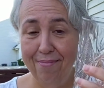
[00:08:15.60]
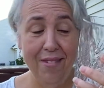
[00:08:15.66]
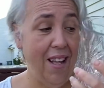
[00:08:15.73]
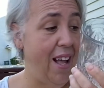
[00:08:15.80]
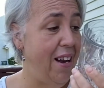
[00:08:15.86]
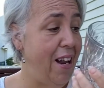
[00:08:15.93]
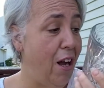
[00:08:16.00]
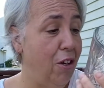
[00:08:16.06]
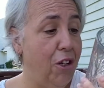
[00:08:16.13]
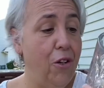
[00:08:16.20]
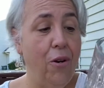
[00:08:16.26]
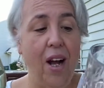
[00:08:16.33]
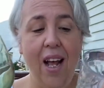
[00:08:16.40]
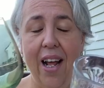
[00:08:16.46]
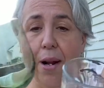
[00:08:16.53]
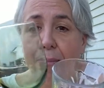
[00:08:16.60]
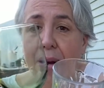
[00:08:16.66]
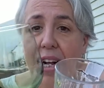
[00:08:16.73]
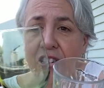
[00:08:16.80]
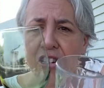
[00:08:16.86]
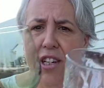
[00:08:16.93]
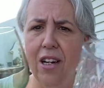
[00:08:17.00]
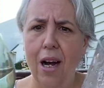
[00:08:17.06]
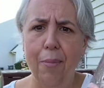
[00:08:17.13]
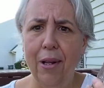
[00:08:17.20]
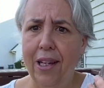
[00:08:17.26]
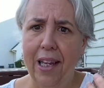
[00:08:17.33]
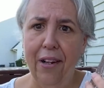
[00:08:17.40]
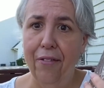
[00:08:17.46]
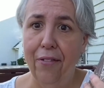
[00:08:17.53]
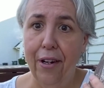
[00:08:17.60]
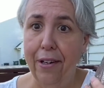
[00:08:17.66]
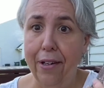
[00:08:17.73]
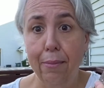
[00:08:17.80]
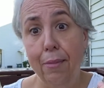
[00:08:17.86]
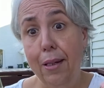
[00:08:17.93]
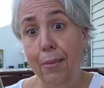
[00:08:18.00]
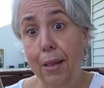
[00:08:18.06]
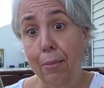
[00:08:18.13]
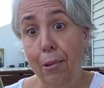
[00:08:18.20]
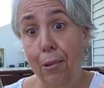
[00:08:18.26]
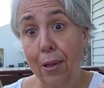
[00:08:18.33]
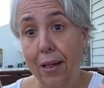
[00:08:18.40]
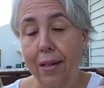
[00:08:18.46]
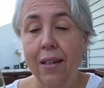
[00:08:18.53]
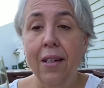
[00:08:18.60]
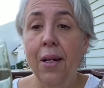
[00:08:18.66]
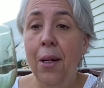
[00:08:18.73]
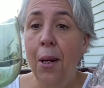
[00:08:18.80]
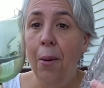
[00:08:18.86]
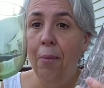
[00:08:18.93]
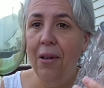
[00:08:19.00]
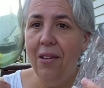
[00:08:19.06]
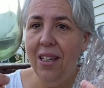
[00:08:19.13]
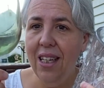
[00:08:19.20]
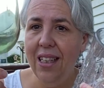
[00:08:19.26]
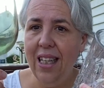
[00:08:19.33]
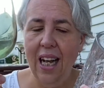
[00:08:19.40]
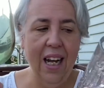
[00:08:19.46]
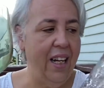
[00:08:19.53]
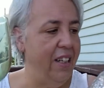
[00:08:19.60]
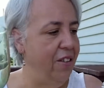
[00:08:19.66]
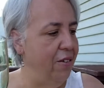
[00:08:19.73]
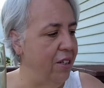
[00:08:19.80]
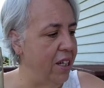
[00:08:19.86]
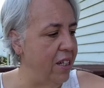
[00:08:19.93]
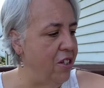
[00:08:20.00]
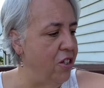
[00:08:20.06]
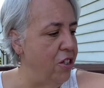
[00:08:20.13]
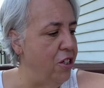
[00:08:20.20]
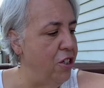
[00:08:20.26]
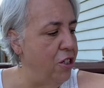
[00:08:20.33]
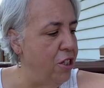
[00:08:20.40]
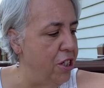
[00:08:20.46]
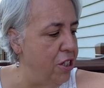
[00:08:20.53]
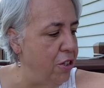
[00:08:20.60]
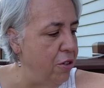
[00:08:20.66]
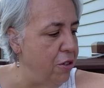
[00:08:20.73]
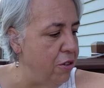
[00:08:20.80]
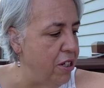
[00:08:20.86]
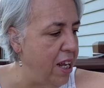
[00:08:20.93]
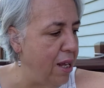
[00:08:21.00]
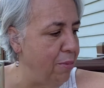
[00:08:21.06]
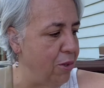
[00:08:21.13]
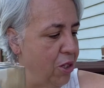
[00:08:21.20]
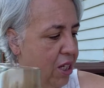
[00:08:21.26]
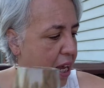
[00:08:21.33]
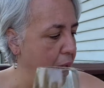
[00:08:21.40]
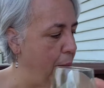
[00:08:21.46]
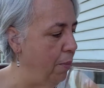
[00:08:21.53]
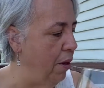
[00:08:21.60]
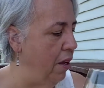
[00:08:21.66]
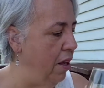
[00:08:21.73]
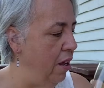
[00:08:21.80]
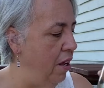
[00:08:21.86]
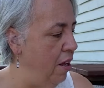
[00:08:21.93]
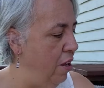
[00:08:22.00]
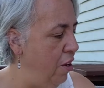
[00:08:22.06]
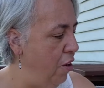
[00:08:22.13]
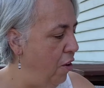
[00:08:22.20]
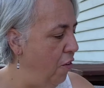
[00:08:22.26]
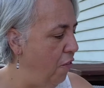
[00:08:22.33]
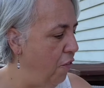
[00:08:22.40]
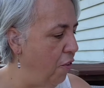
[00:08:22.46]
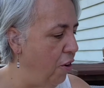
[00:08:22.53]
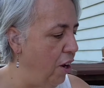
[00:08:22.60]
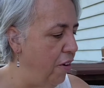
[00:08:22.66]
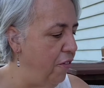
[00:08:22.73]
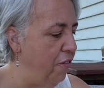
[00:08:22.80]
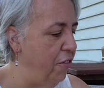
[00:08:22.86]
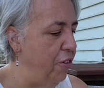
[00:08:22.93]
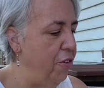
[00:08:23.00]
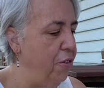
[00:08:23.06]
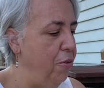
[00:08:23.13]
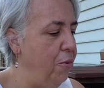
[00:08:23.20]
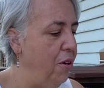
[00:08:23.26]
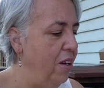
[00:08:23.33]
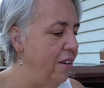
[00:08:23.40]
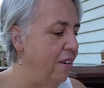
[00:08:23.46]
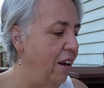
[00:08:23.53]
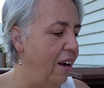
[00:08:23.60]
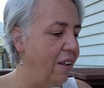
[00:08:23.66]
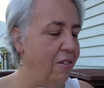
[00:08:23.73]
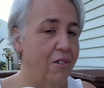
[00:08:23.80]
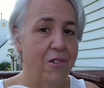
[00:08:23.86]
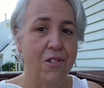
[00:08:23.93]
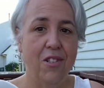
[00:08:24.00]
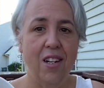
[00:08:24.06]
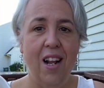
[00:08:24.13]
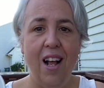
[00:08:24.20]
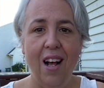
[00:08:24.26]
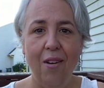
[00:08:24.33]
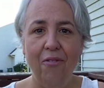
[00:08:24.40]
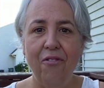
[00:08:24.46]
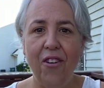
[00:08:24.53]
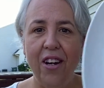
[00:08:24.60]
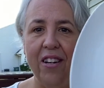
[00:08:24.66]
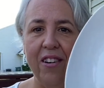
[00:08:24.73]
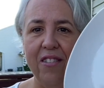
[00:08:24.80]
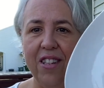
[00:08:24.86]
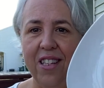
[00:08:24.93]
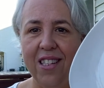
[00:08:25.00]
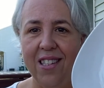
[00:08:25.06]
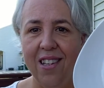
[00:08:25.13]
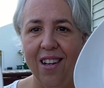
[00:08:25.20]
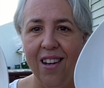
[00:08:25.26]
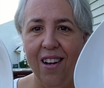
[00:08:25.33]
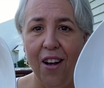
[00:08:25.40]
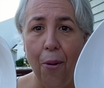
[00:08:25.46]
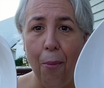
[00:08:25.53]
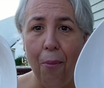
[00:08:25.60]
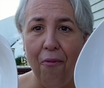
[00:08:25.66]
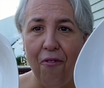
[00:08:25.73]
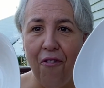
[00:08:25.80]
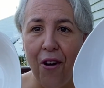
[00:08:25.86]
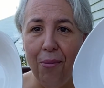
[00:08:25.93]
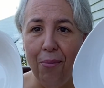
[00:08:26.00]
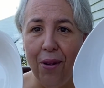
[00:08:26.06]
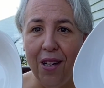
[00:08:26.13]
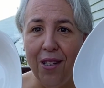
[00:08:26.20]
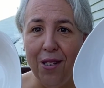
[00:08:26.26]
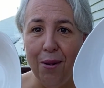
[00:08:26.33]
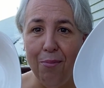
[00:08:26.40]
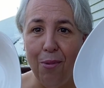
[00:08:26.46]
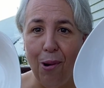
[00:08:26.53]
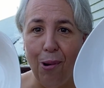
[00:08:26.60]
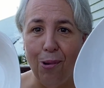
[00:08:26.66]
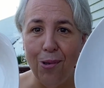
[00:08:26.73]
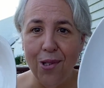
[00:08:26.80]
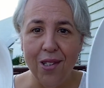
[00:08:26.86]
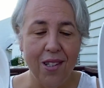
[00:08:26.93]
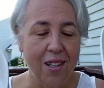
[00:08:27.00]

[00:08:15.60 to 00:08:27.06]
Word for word: And how cute. I had a matching goblet. I can't find it. Maybe I broke it. But look at that. You can do your tablescape for a few dollars. And how fun are these fun plates and bowls?